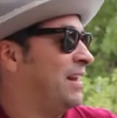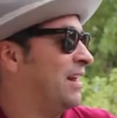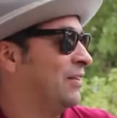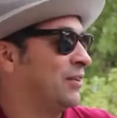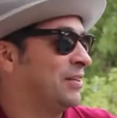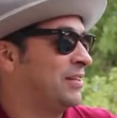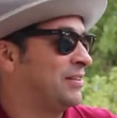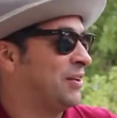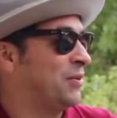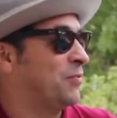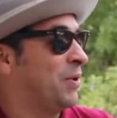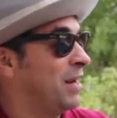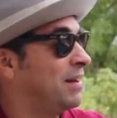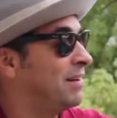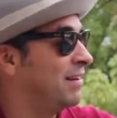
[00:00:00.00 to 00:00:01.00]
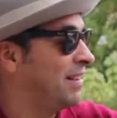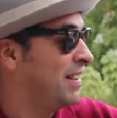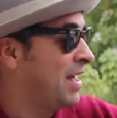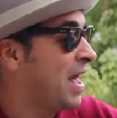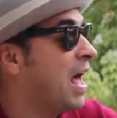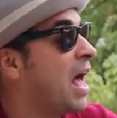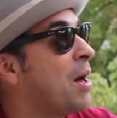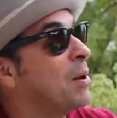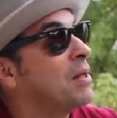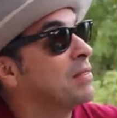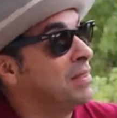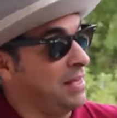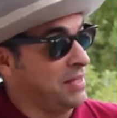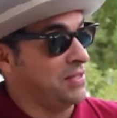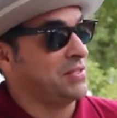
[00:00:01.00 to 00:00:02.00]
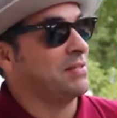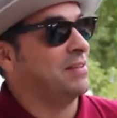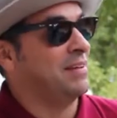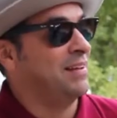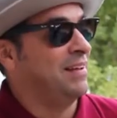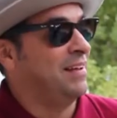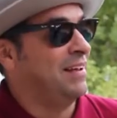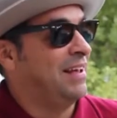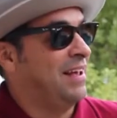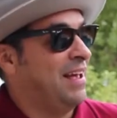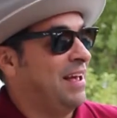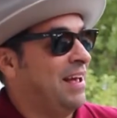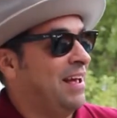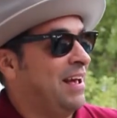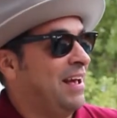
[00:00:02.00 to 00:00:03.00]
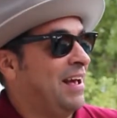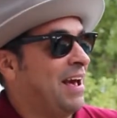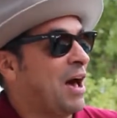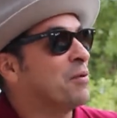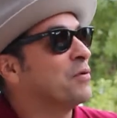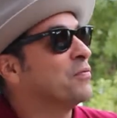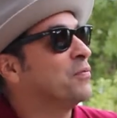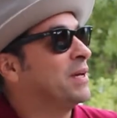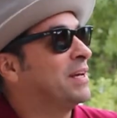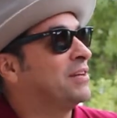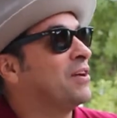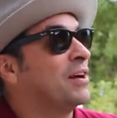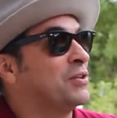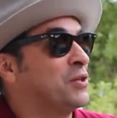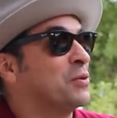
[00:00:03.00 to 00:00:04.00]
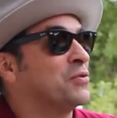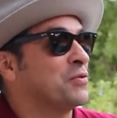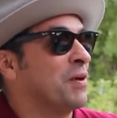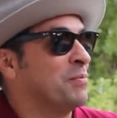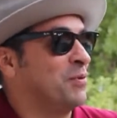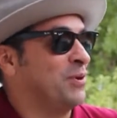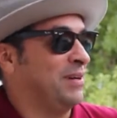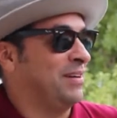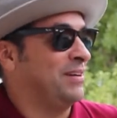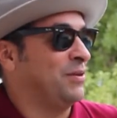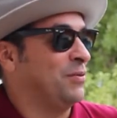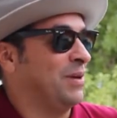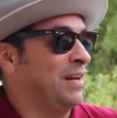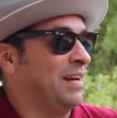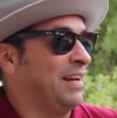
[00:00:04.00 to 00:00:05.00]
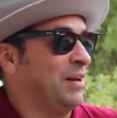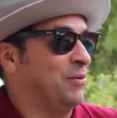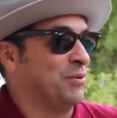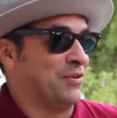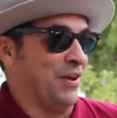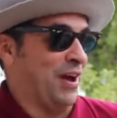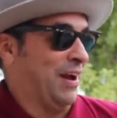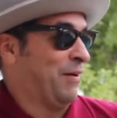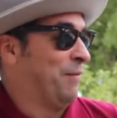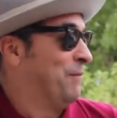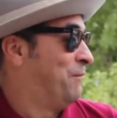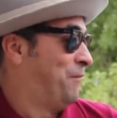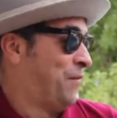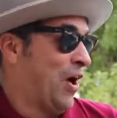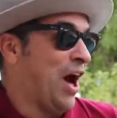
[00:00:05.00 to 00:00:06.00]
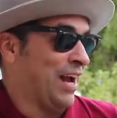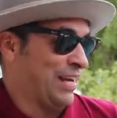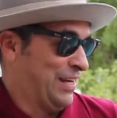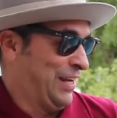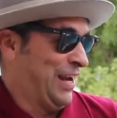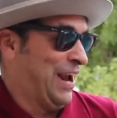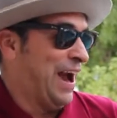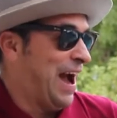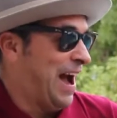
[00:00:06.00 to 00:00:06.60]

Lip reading: Danny and I looked at each other and went, how about this? How if we could talk Joe Strummer into doing it? And he was like, fuck